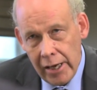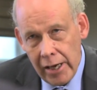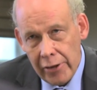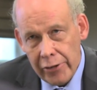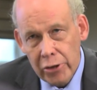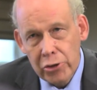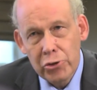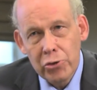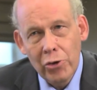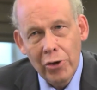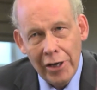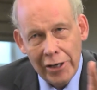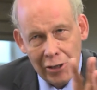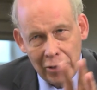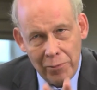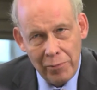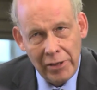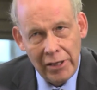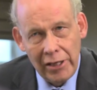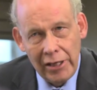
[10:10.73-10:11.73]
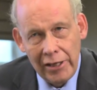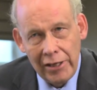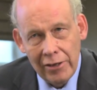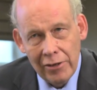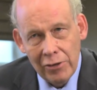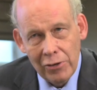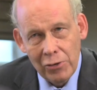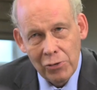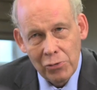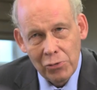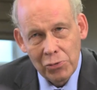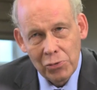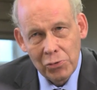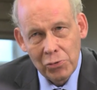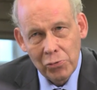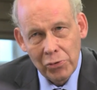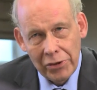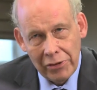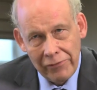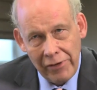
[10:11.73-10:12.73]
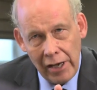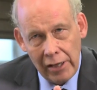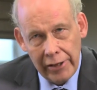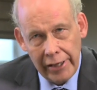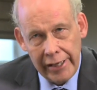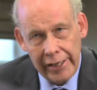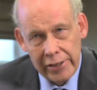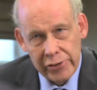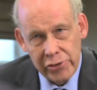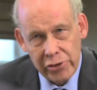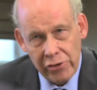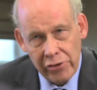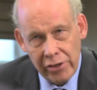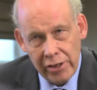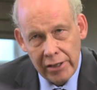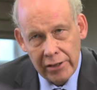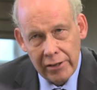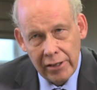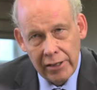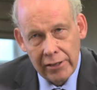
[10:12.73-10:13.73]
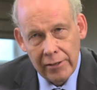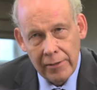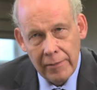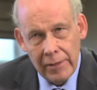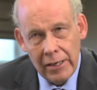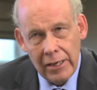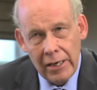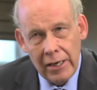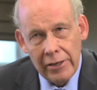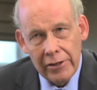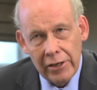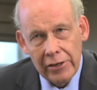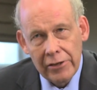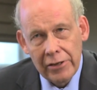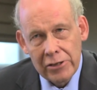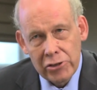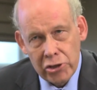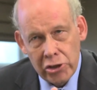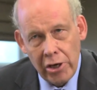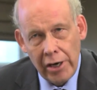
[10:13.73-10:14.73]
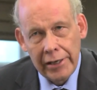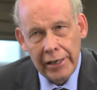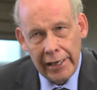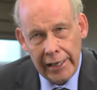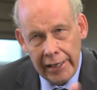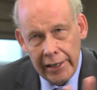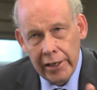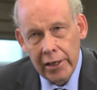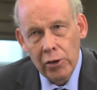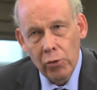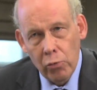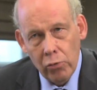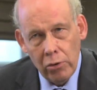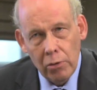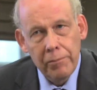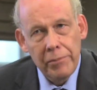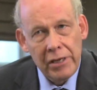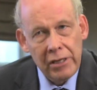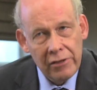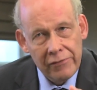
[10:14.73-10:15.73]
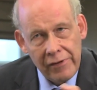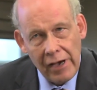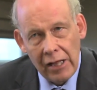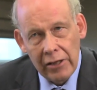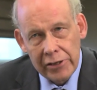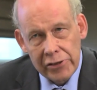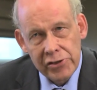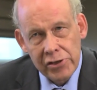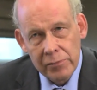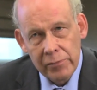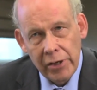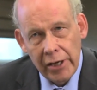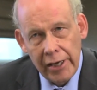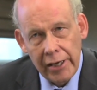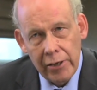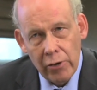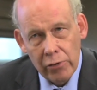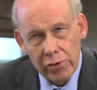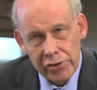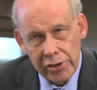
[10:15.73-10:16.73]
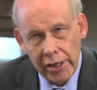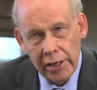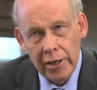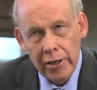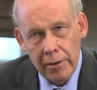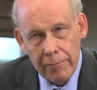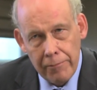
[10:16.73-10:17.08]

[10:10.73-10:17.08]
They're trying to be what the Valley is. Do you think that China, India will be the Valley someday, or is that an